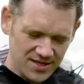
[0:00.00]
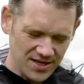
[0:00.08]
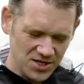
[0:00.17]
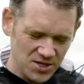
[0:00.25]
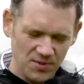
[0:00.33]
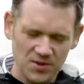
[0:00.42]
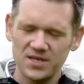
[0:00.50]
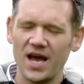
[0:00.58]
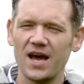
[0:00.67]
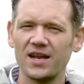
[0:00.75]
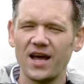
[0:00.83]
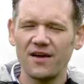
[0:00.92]
Did you put
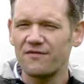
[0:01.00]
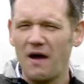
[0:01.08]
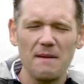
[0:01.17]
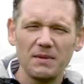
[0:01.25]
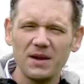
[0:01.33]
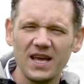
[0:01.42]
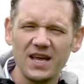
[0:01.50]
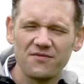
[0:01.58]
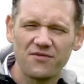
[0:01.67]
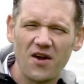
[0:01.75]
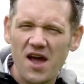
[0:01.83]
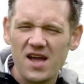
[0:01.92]
down family,
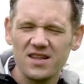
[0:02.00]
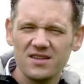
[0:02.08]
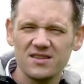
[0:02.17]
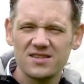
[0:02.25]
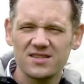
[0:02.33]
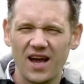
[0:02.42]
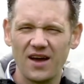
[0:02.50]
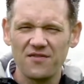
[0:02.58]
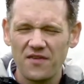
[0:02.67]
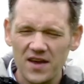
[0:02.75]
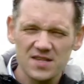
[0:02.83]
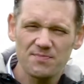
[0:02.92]
friends,
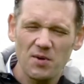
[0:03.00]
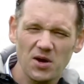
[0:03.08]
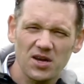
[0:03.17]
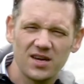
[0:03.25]
Facebook,